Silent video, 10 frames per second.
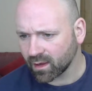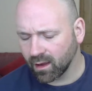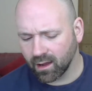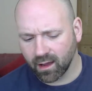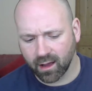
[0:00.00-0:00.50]

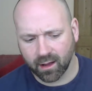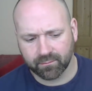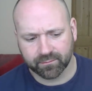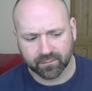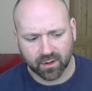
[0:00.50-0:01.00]

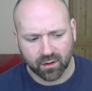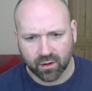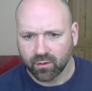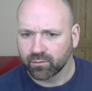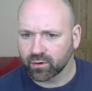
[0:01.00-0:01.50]

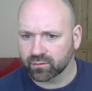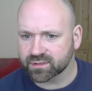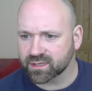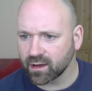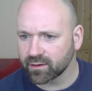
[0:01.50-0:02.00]
But
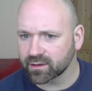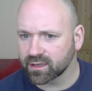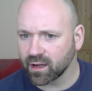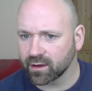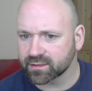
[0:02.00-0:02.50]
also, you
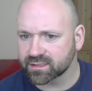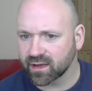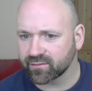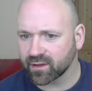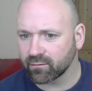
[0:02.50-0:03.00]
know, see
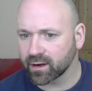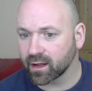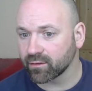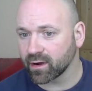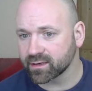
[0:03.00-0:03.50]
if there are any
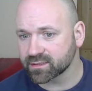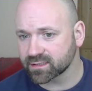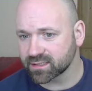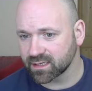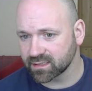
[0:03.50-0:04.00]
other
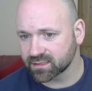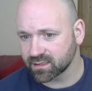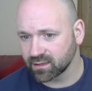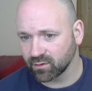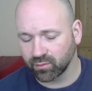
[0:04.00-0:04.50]
agencies
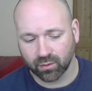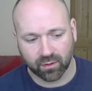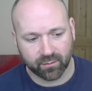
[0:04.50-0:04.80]
in the pool.